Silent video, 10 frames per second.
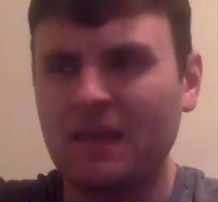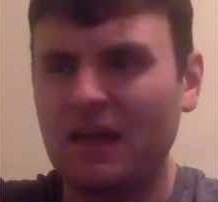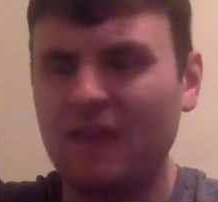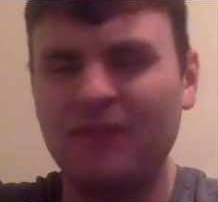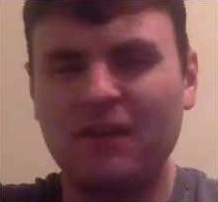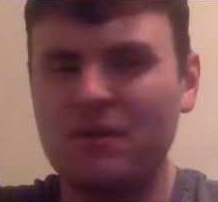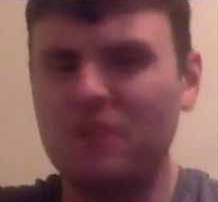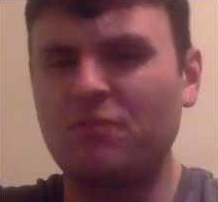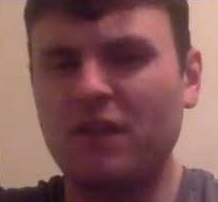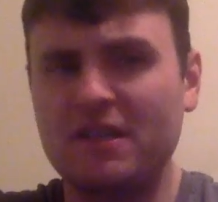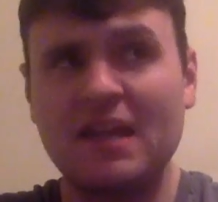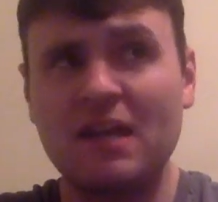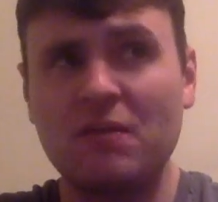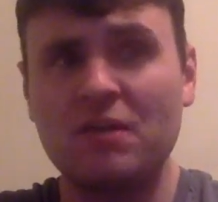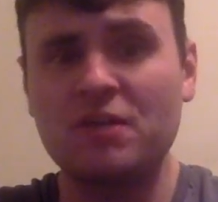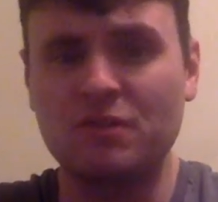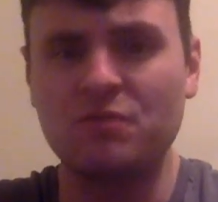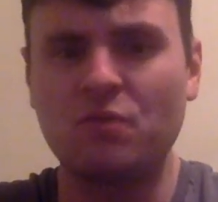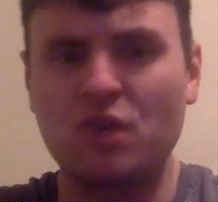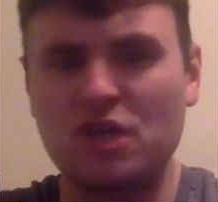I forget what his price tag was, but it was
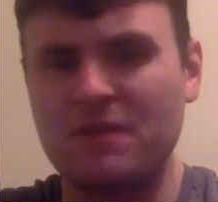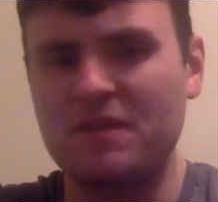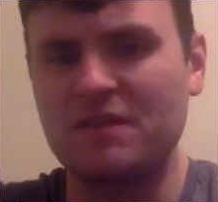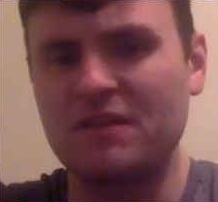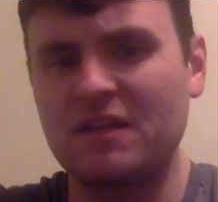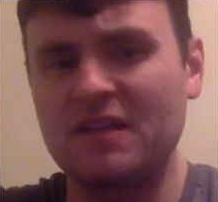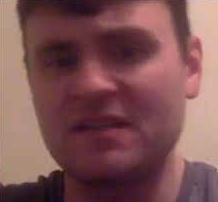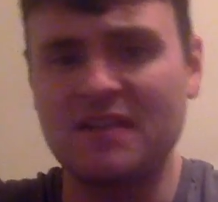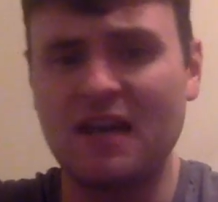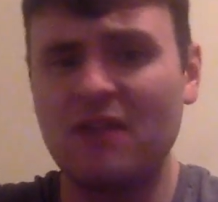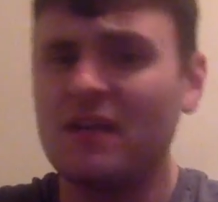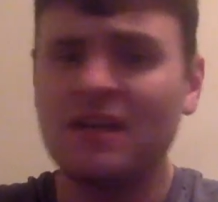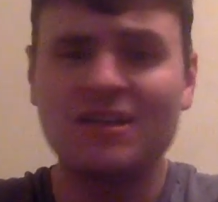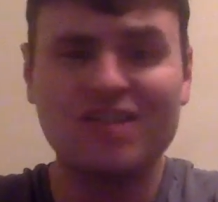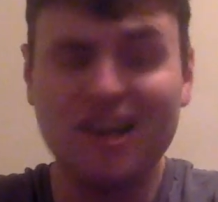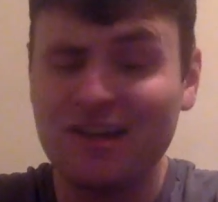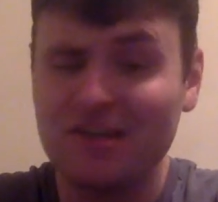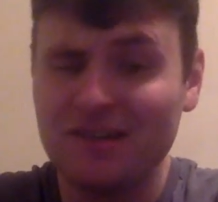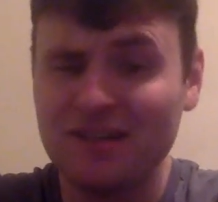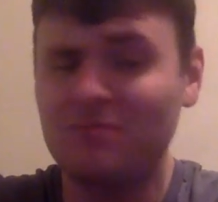more expensive than it is now. Jared
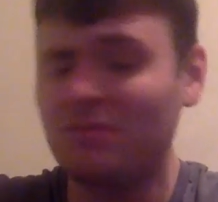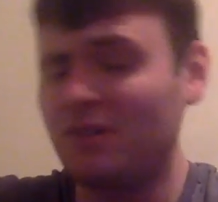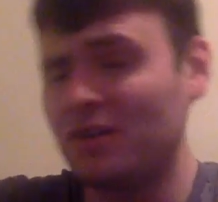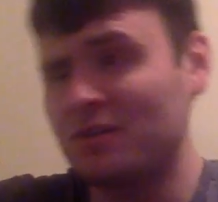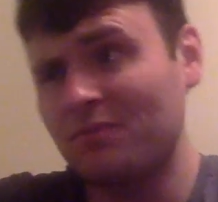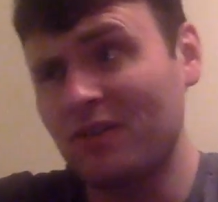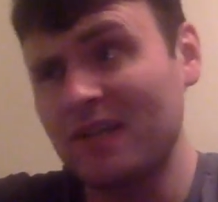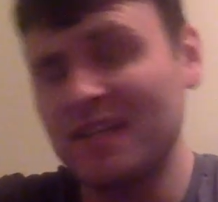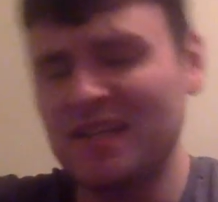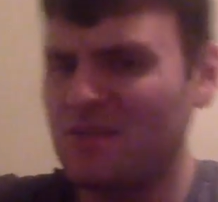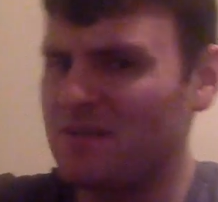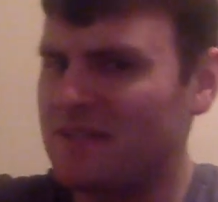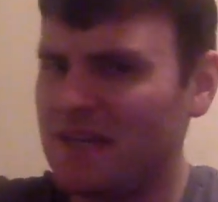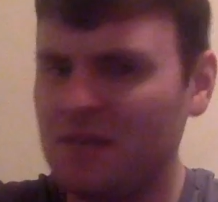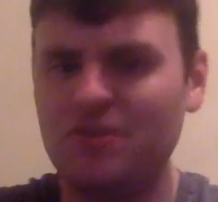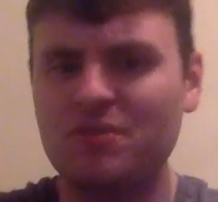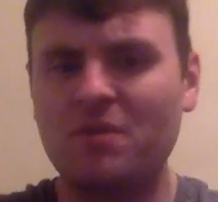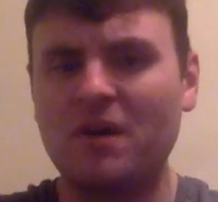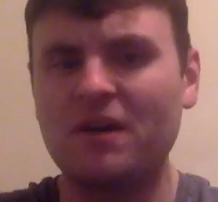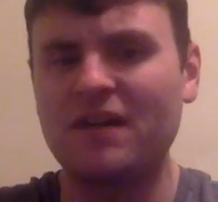Cook looked pretty decent with Teddy
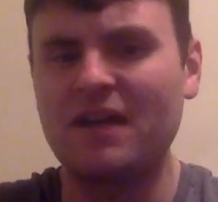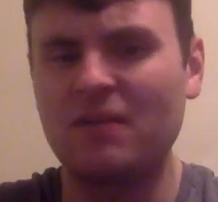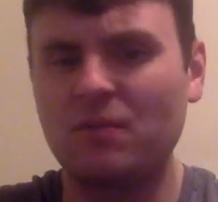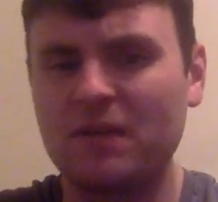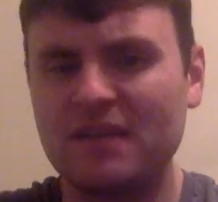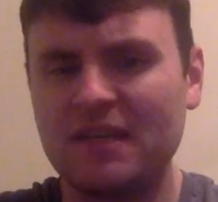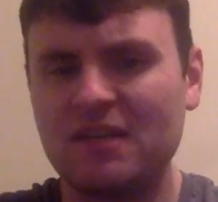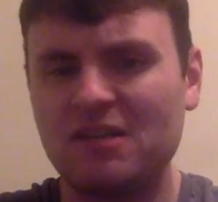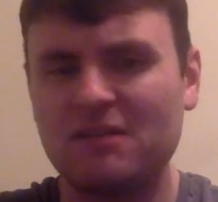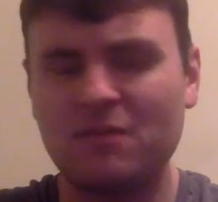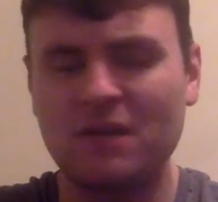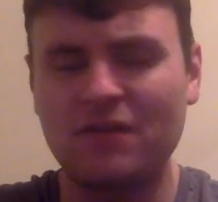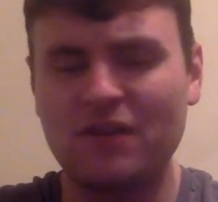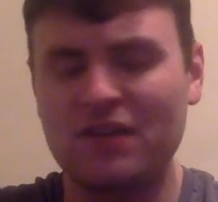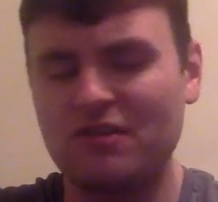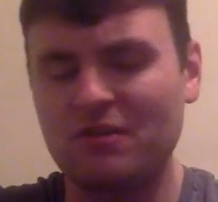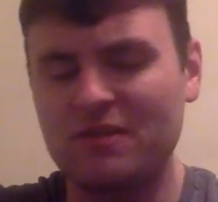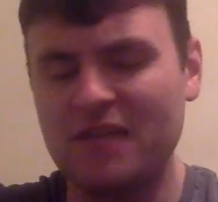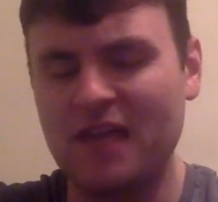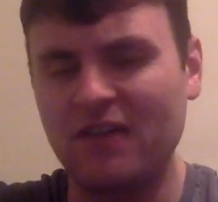Bridgewater. He had a week to heal up from whatever injury
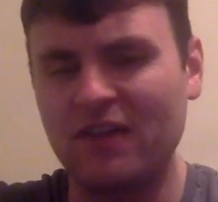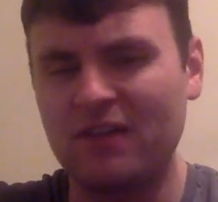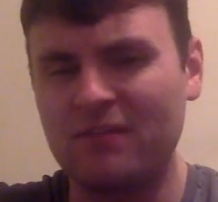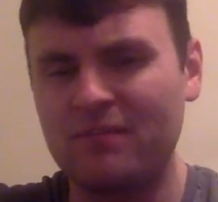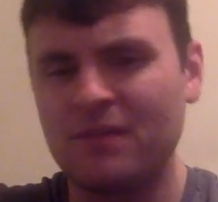was ailing him.